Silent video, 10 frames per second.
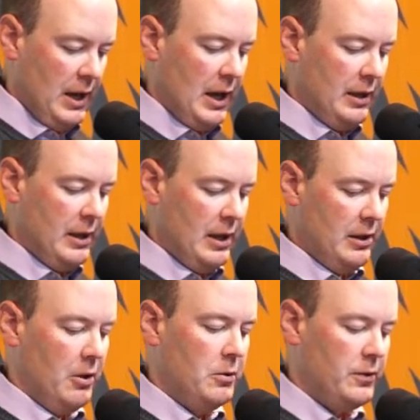And
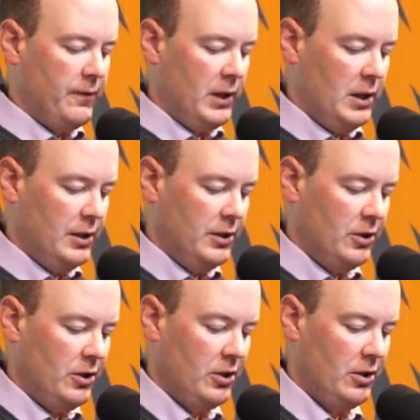then those
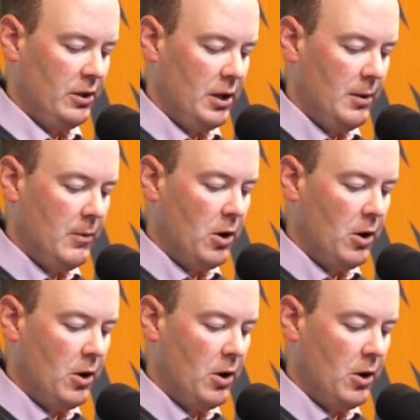funds um,